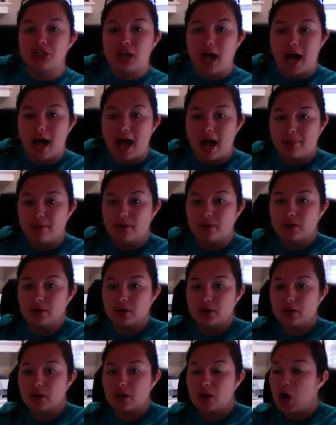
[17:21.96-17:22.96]
job
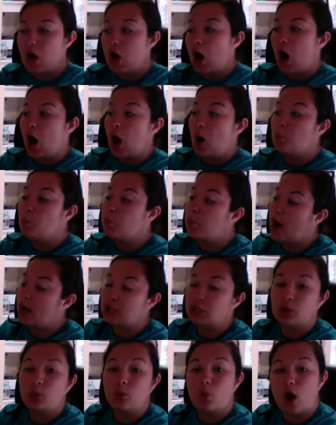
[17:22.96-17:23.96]
on what
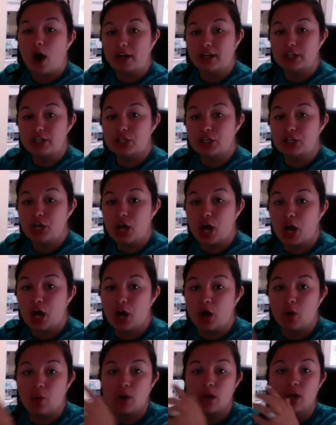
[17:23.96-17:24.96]
you wanted to
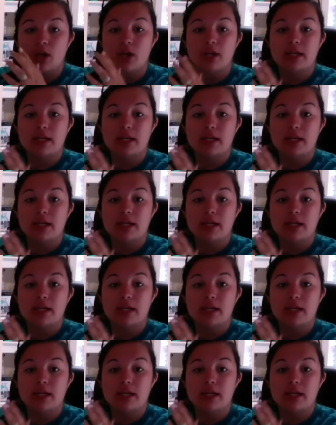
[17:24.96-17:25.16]
know,